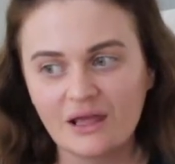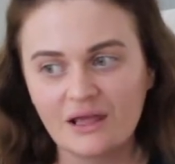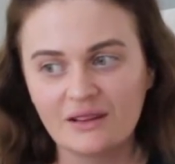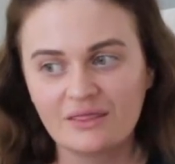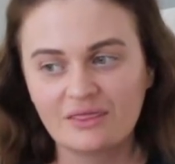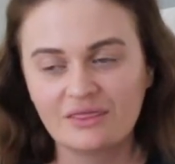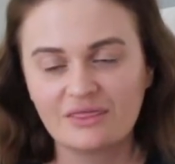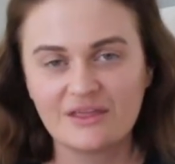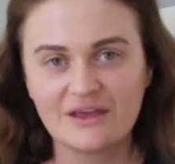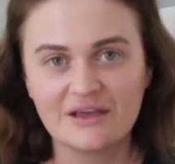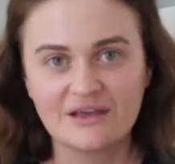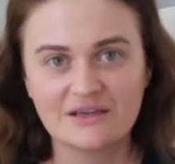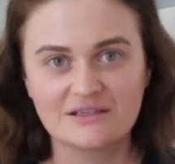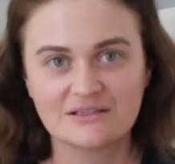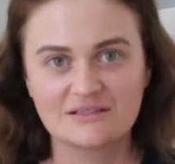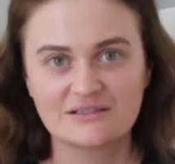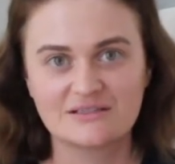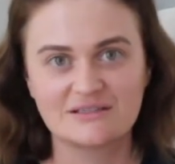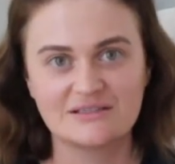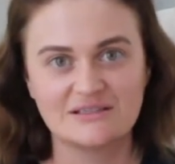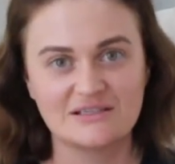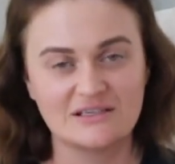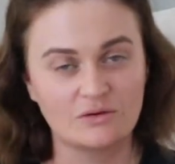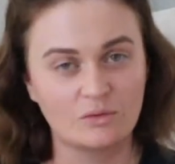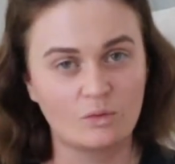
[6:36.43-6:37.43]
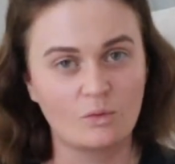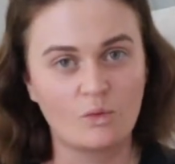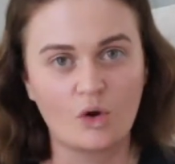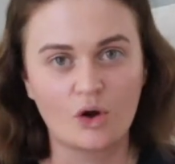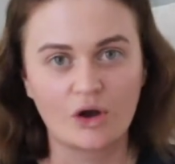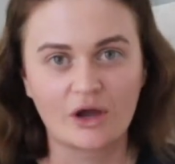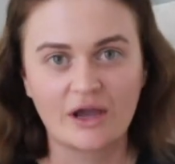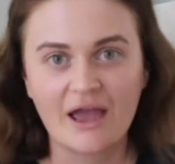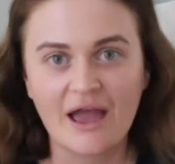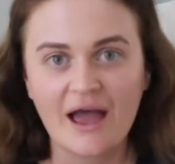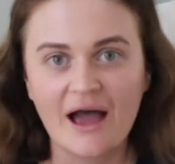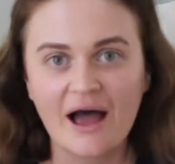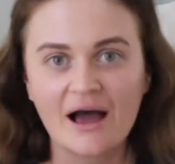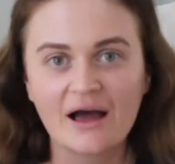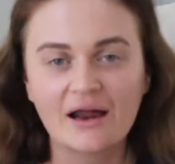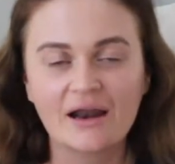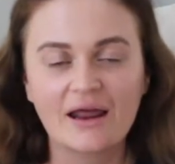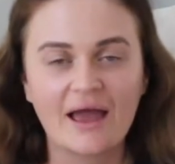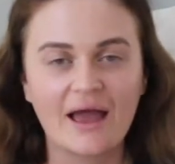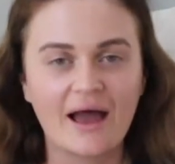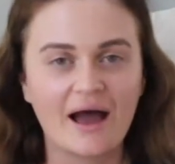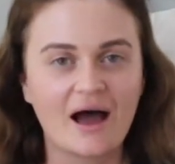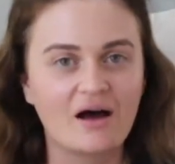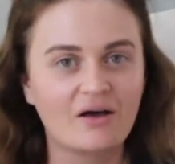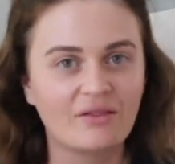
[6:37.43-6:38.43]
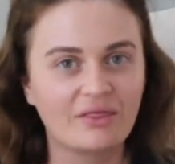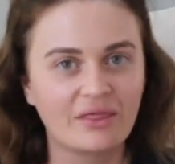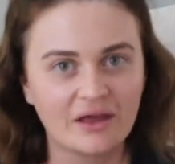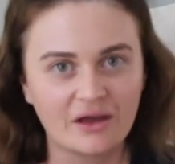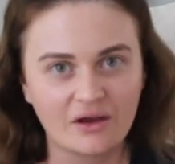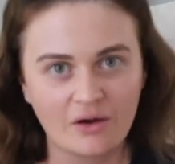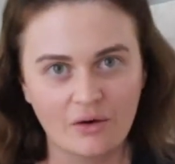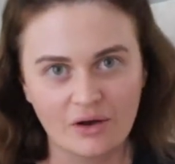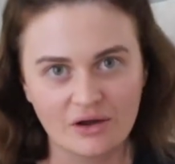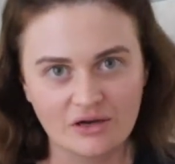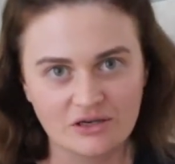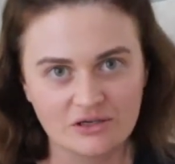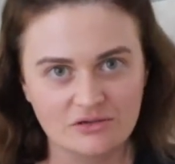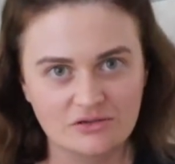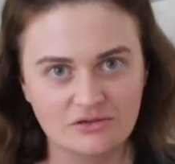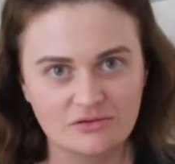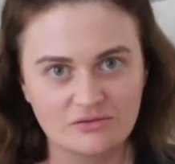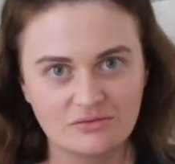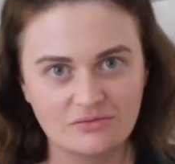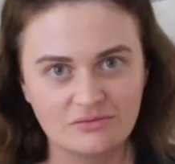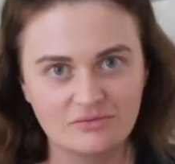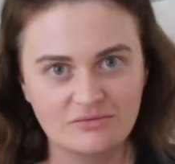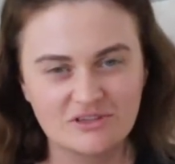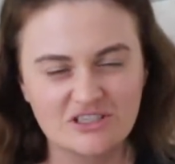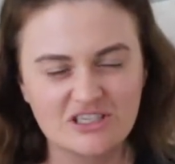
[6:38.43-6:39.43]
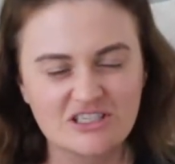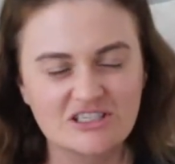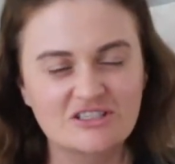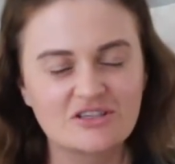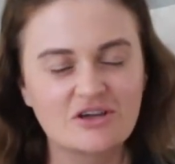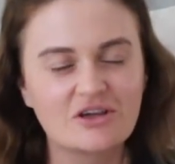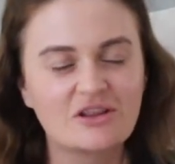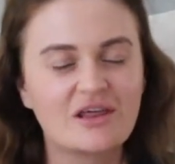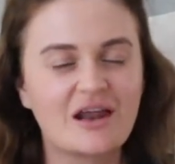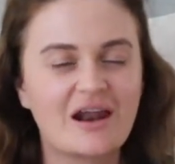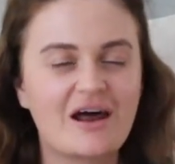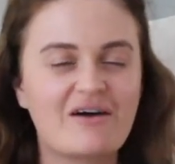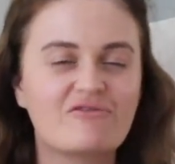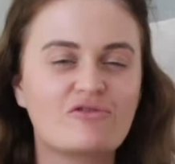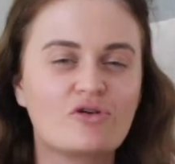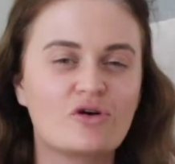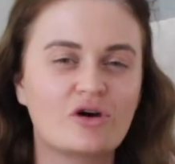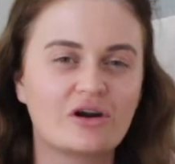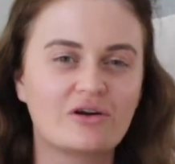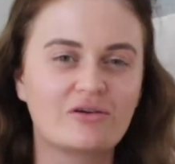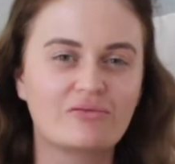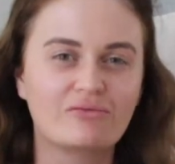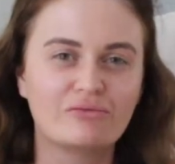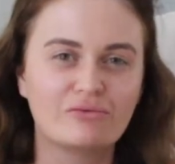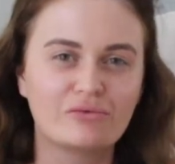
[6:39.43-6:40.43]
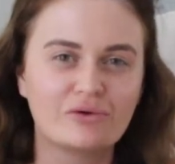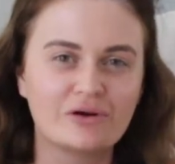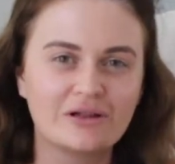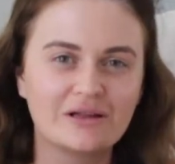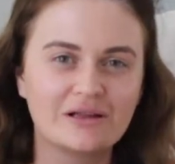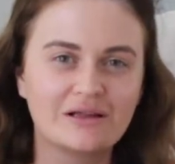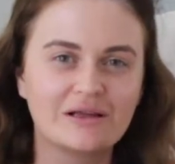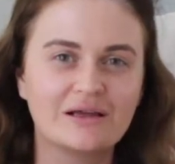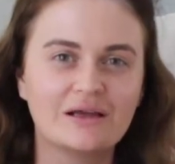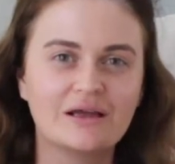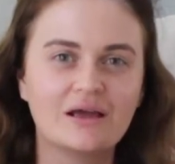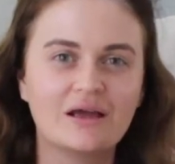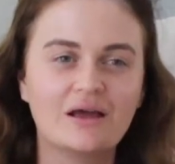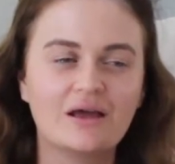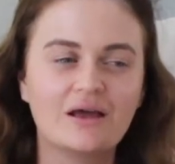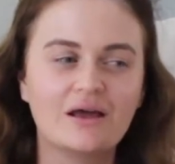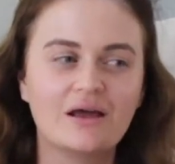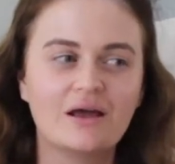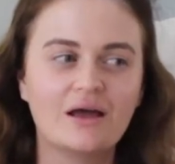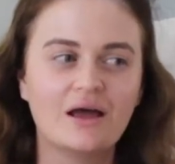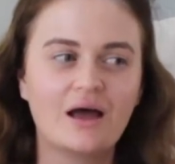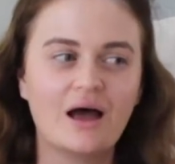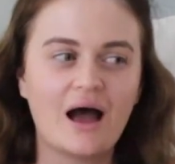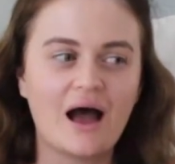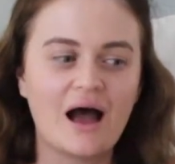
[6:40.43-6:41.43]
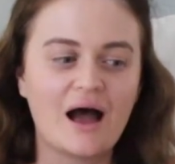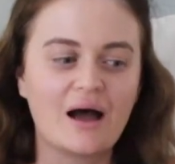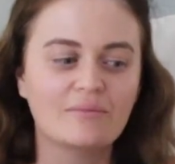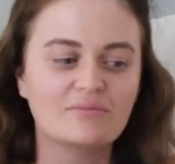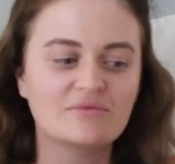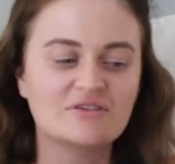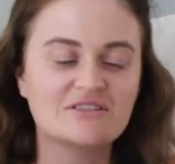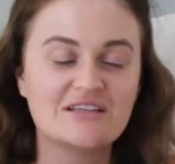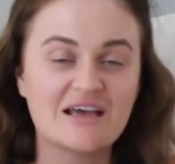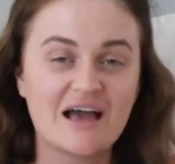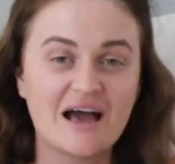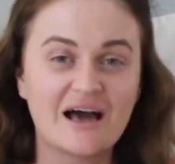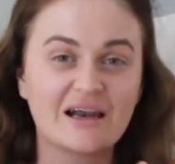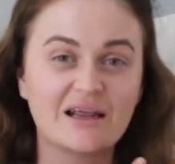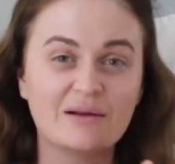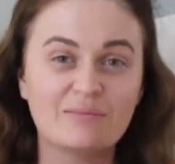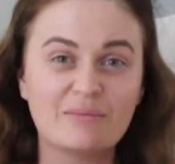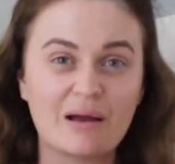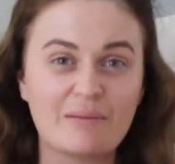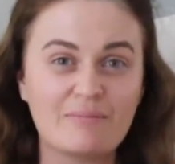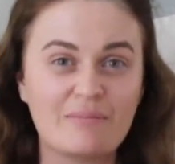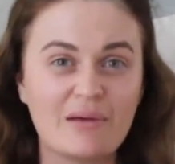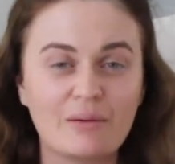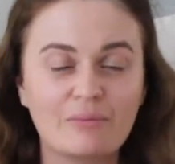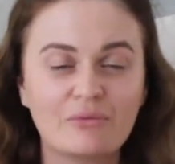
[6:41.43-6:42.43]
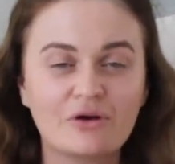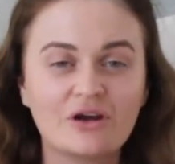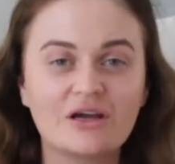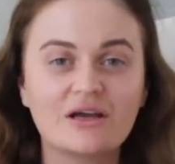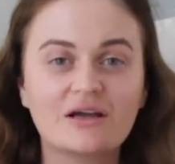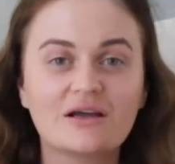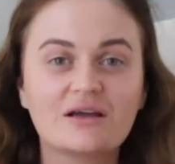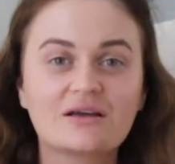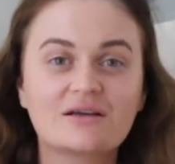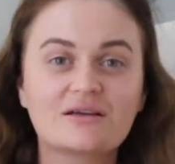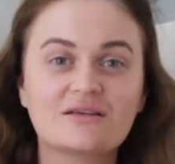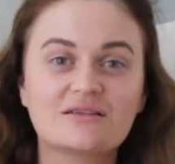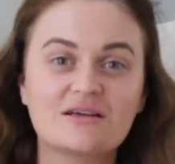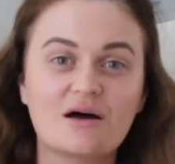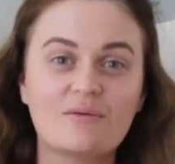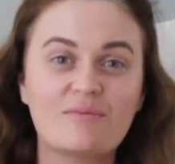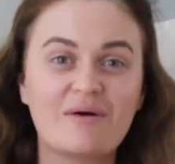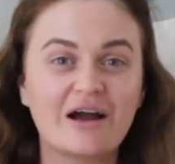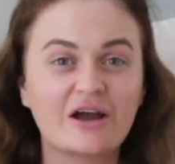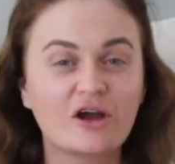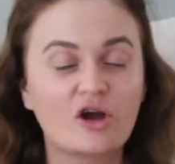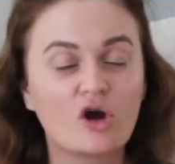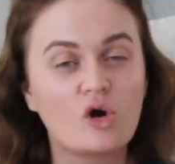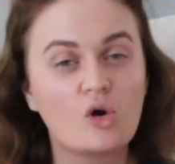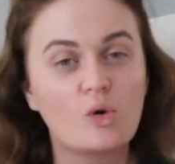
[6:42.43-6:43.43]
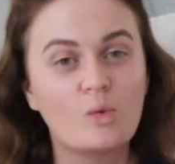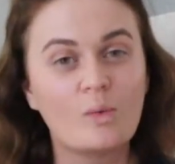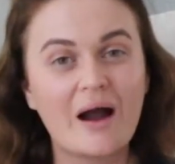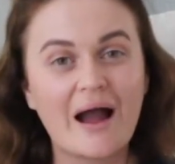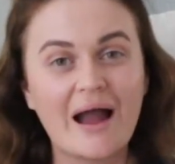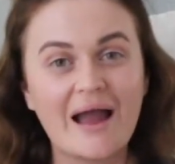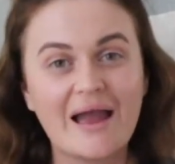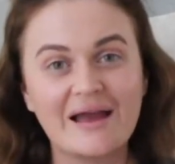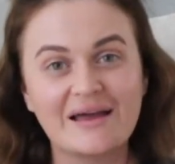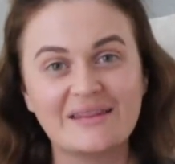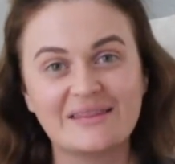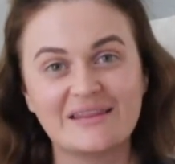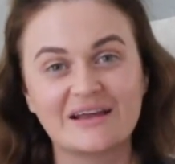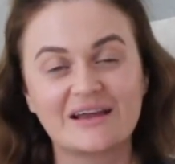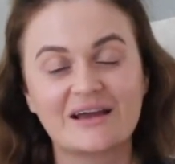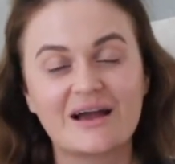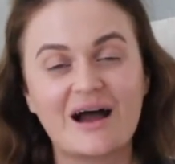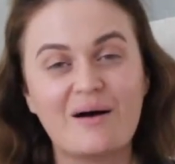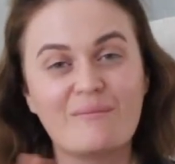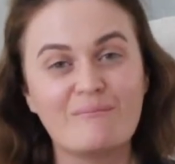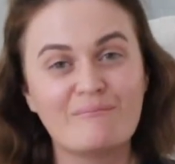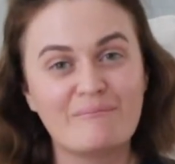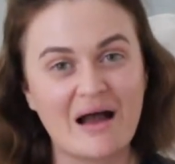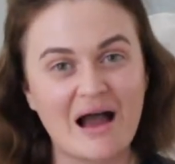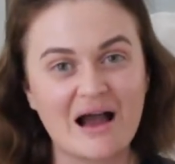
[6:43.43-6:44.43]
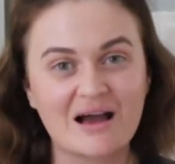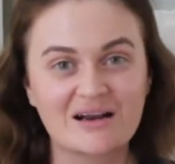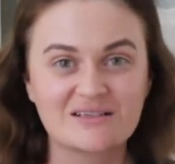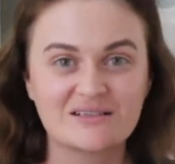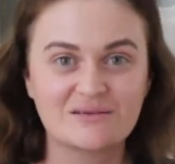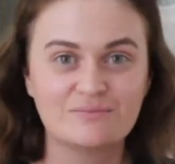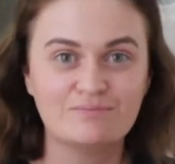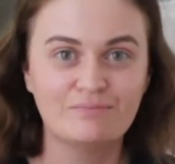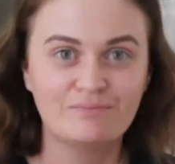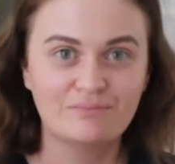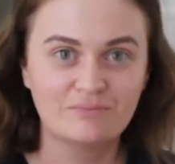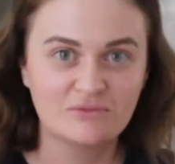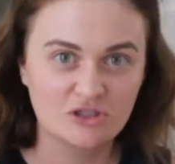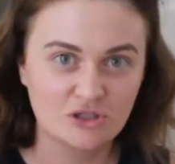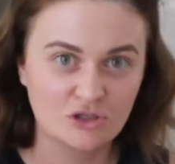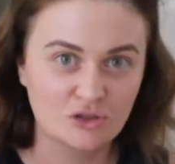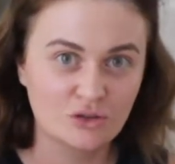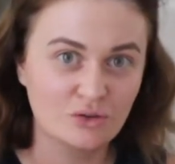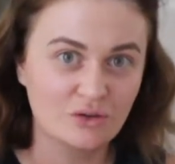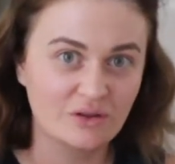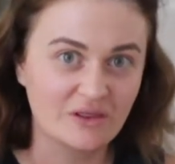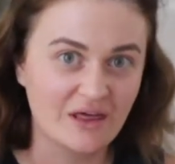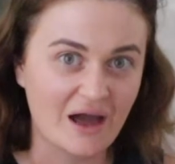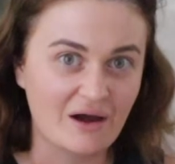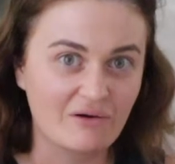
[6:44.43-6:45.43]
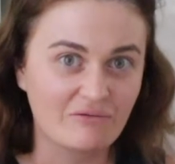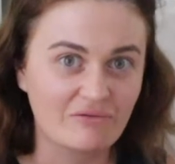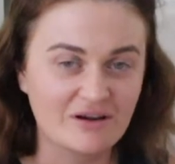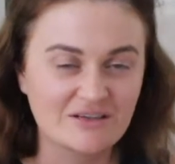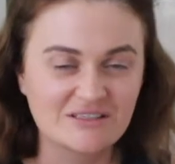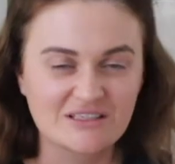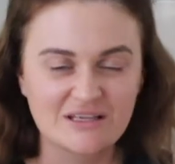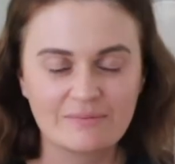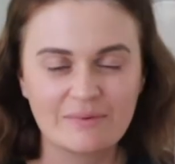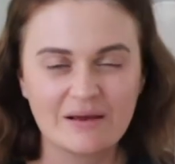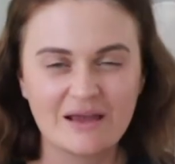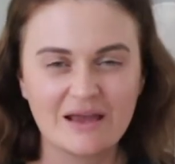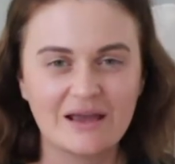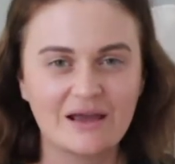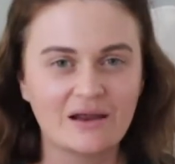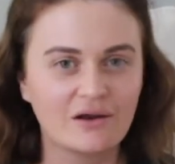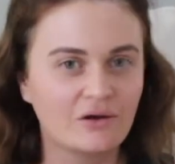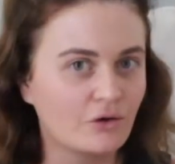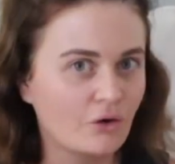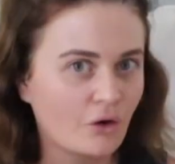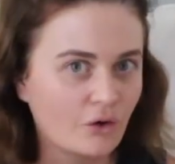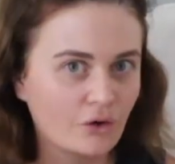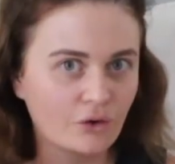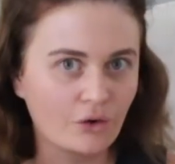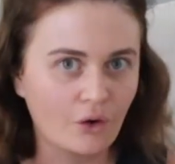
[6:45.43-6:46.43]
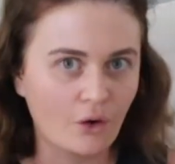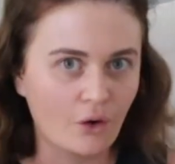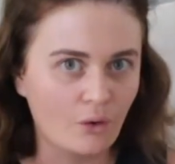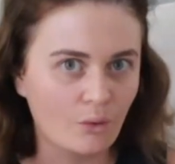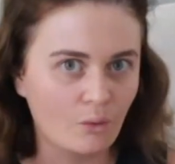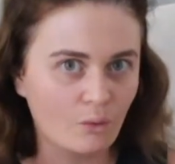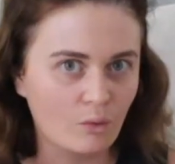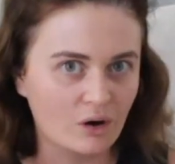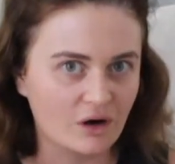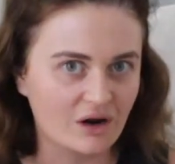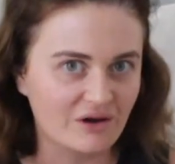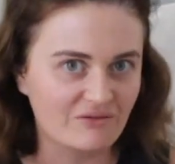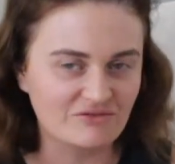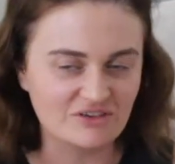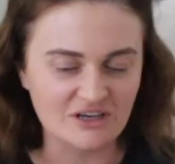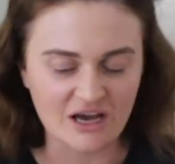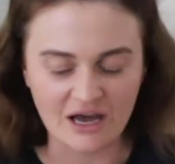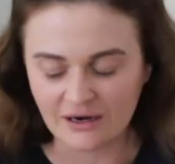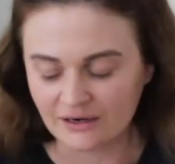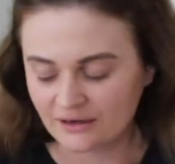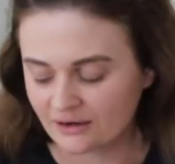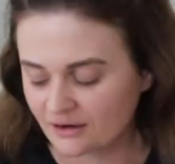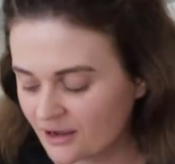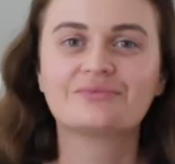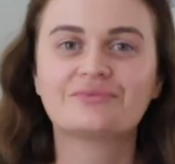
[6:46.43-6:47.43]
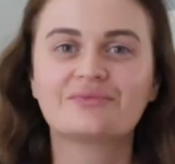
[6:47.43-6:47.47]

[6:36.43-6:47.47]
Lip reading: things didn't work out, how they're going, just so that I've got it really down in my memory, because I might go away and then come back to that recipe and not know what I've done.